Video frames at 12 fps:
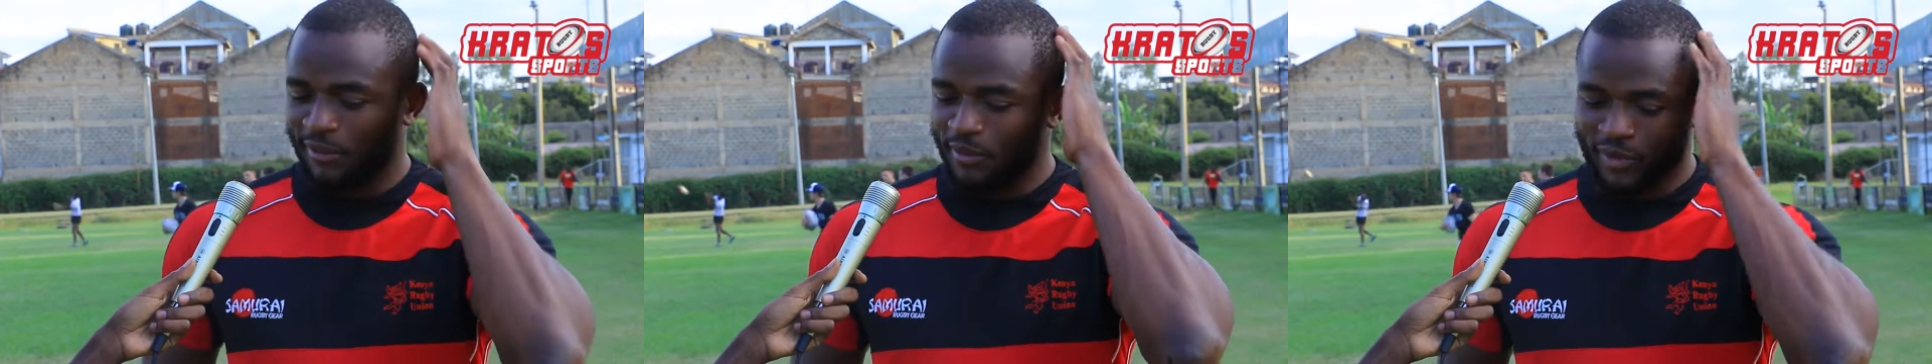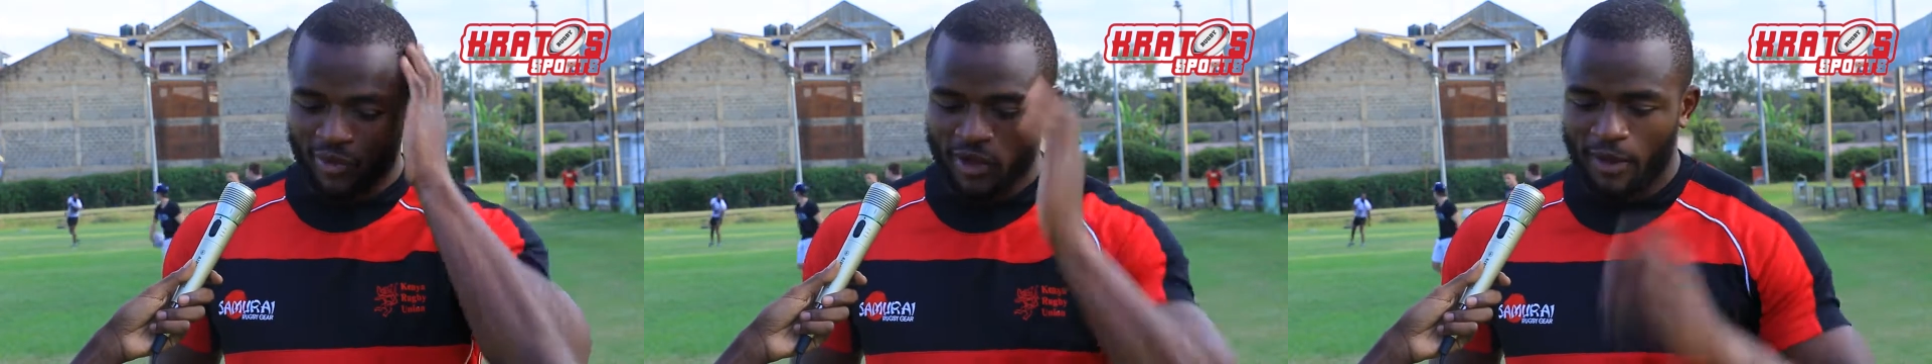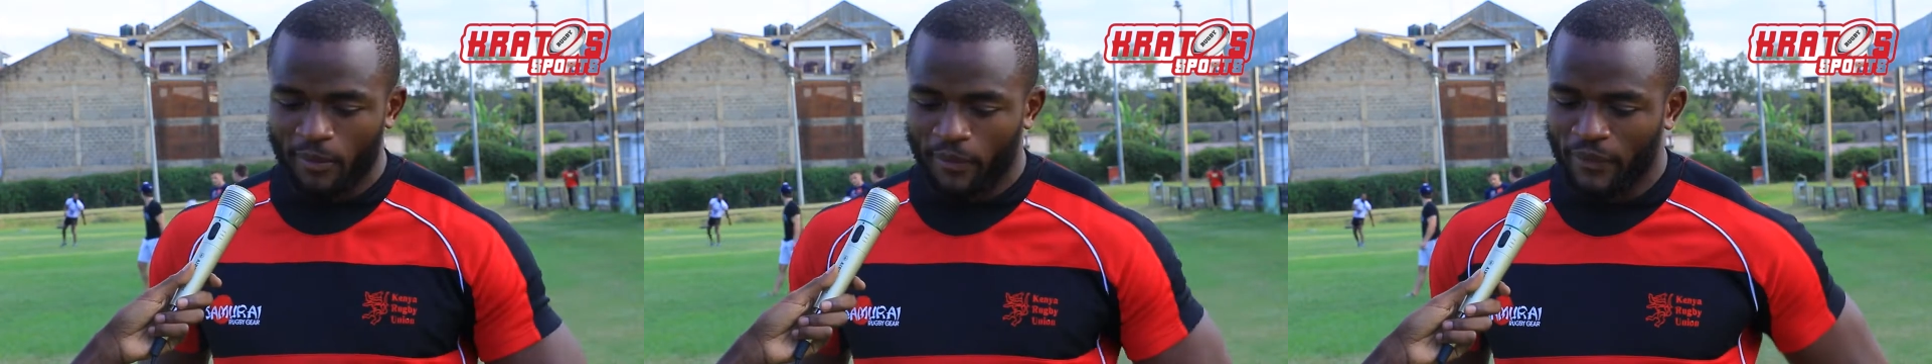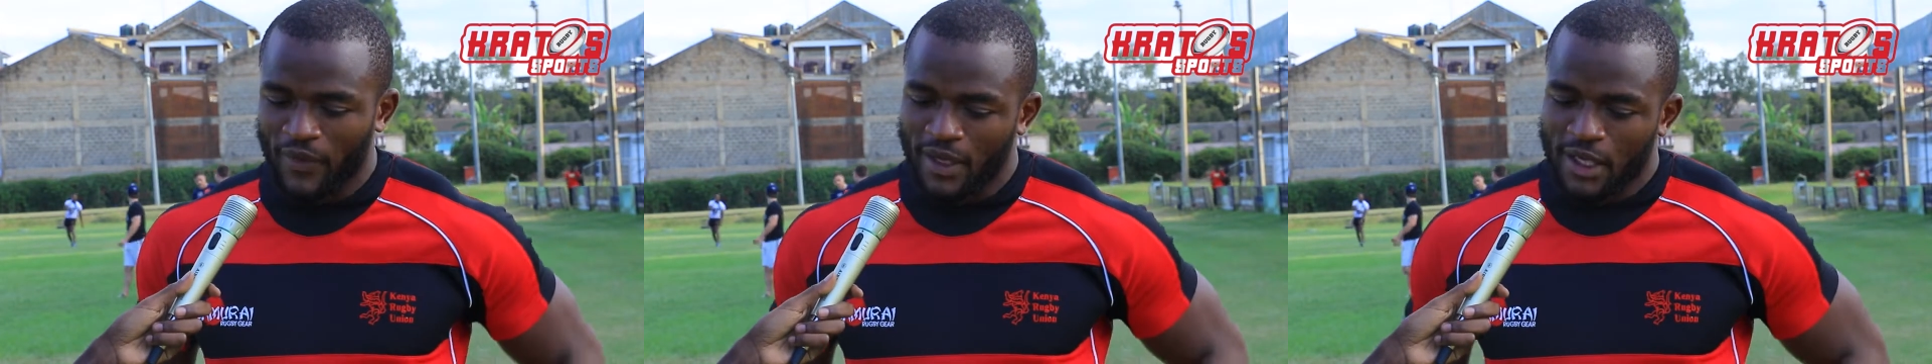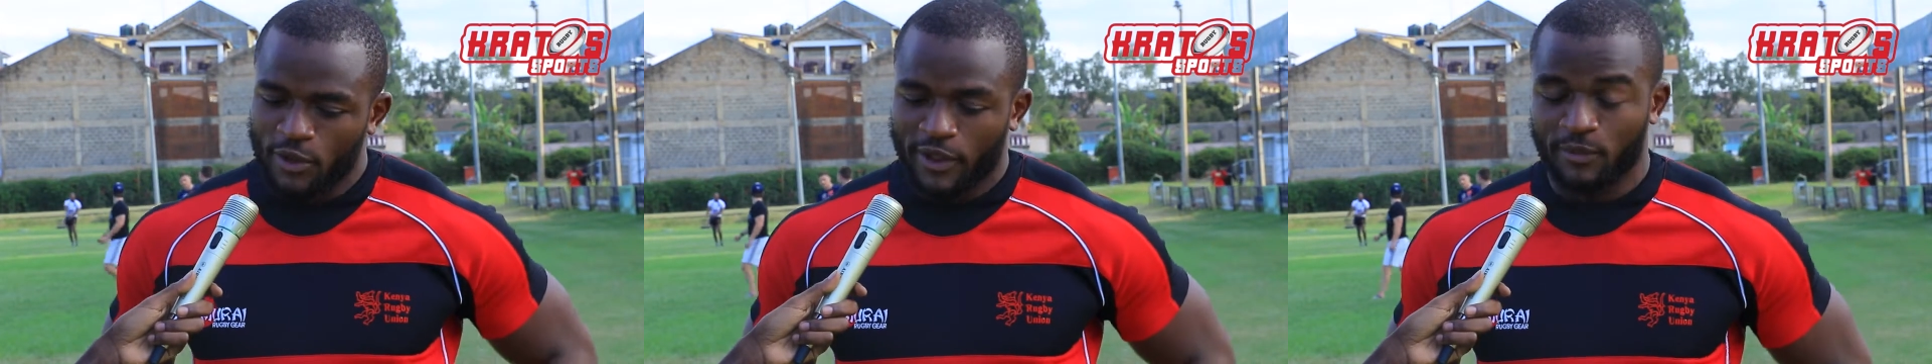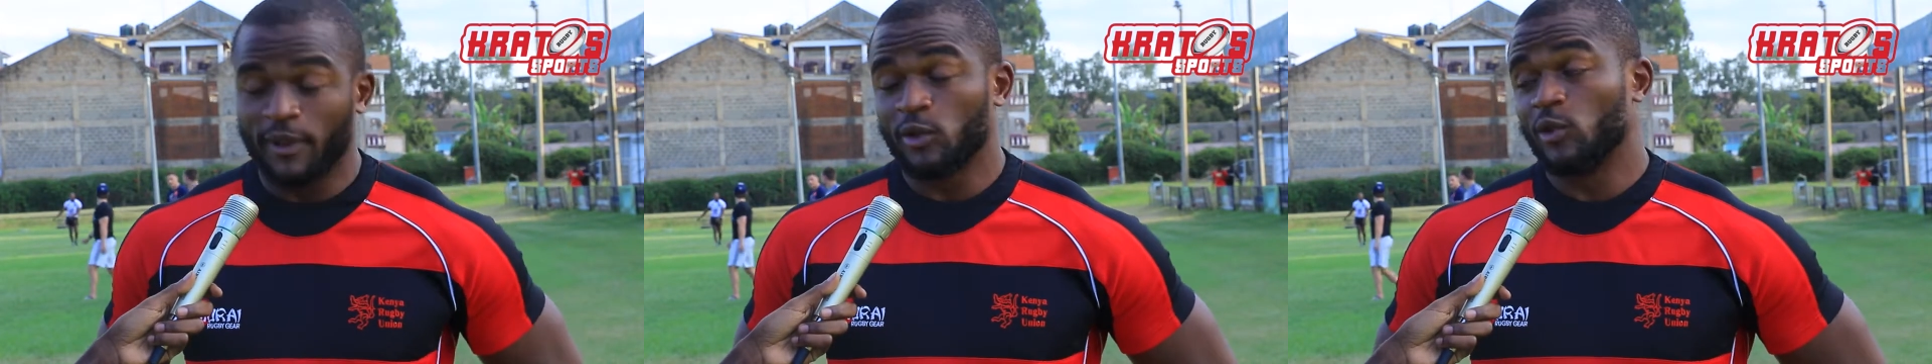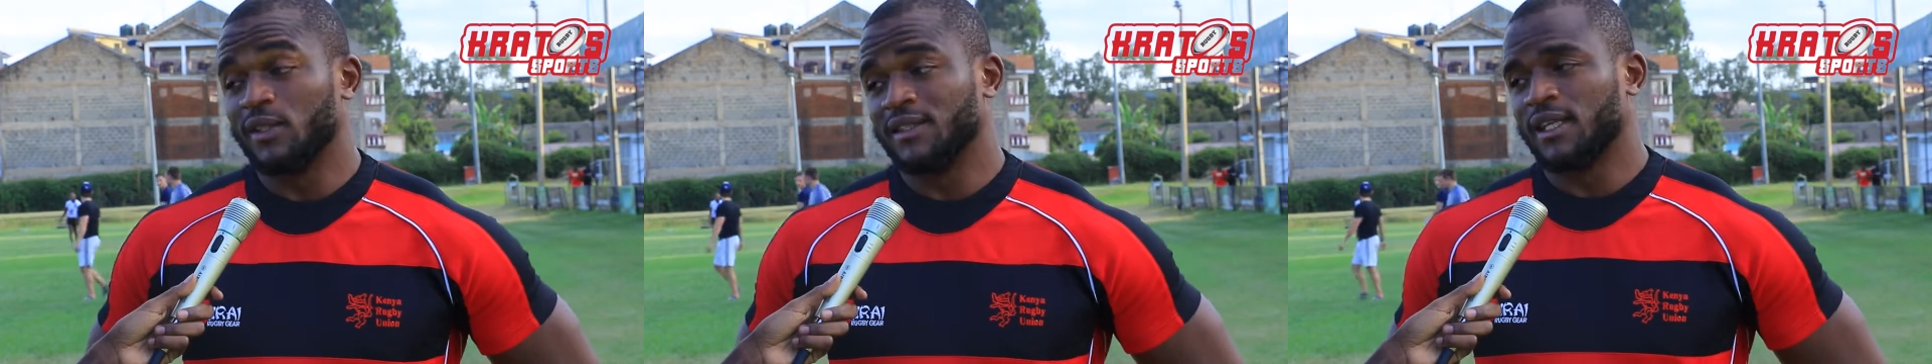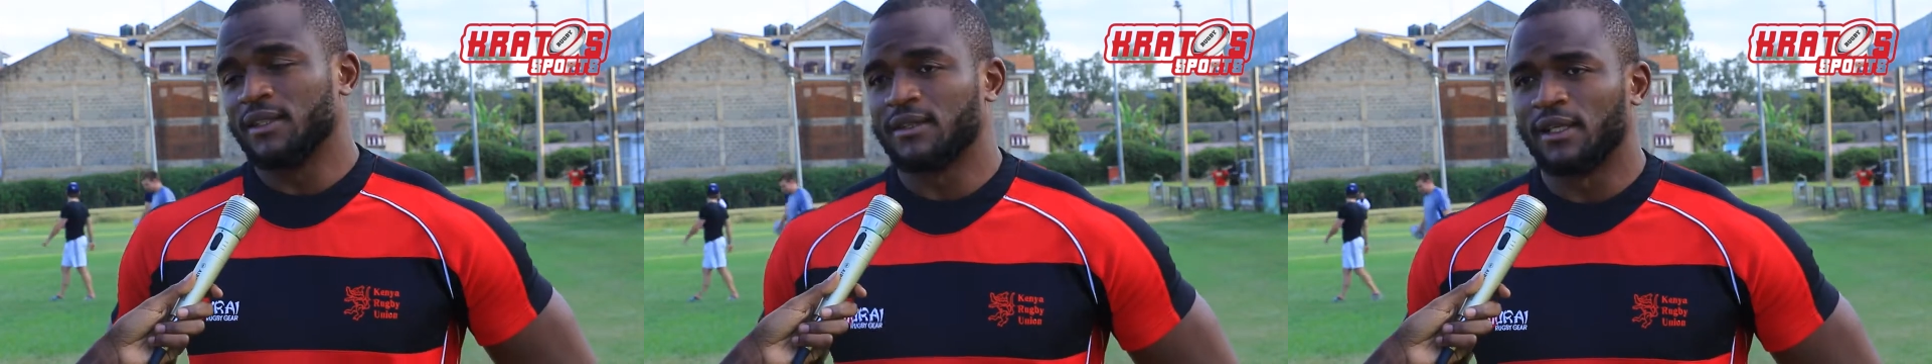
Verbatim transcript: before. Um, you expect good results,